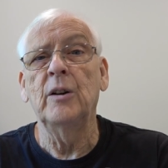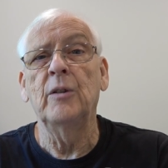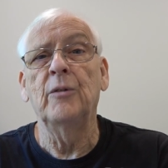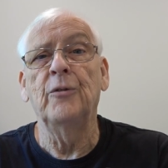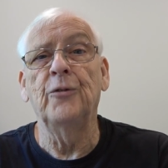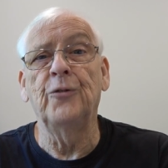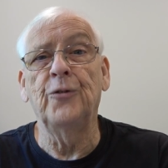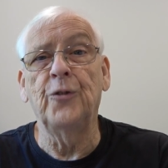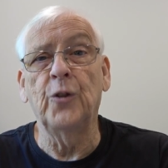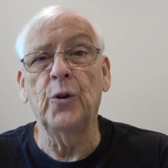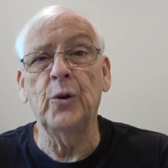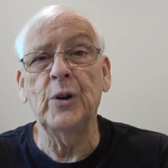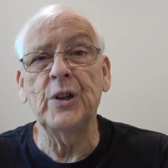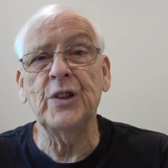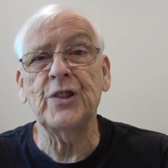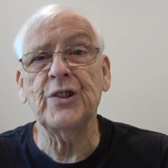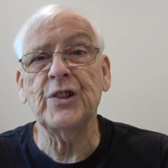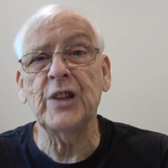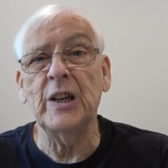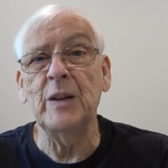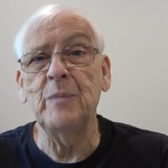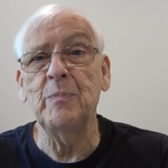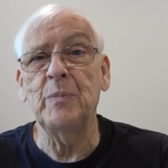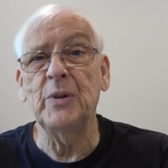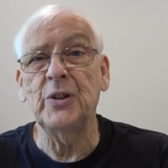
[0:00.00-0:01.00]
voice
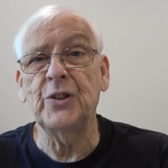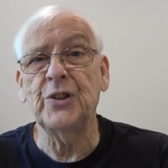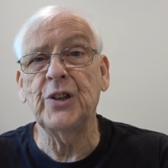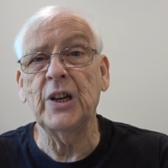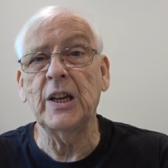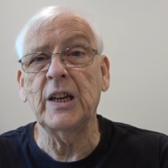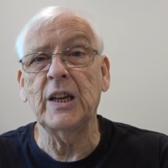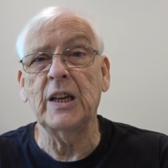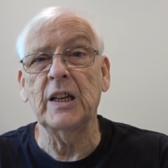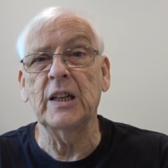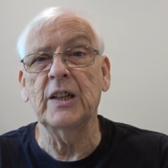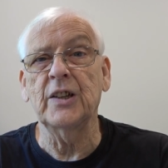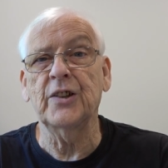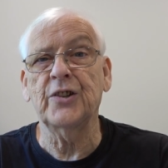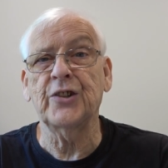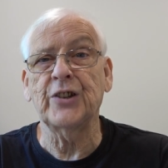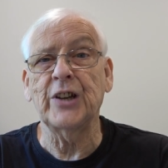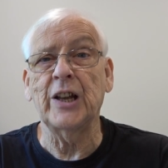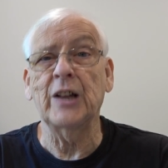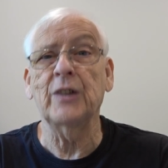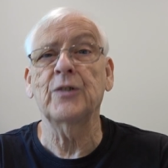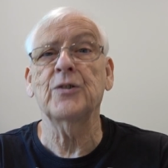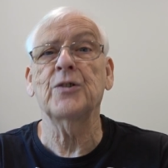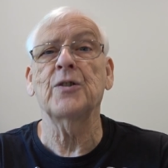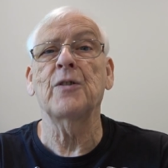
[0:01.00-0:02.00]
in particular
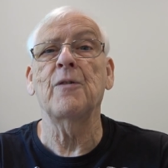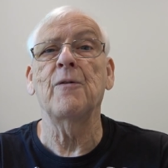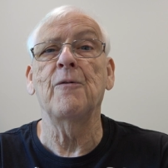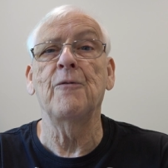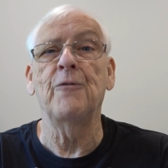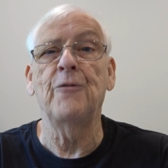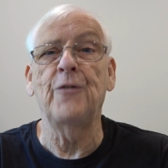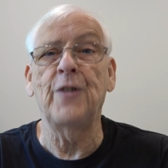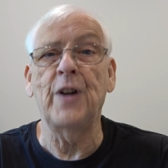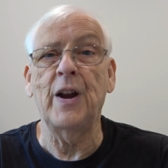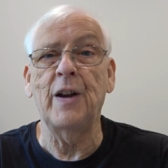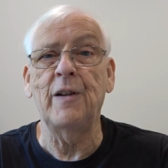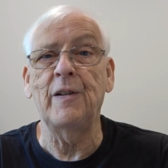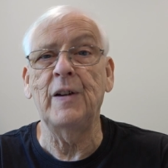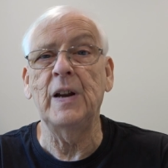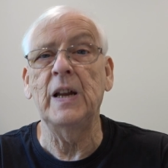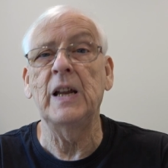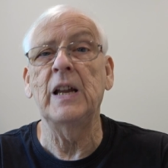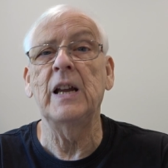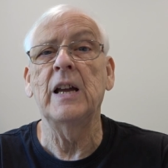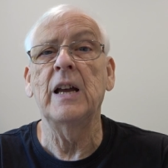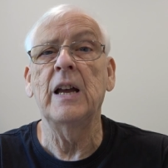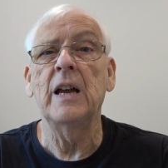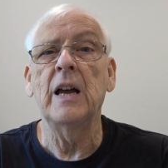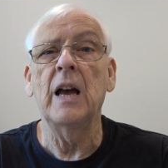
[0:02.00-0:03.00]
sounds very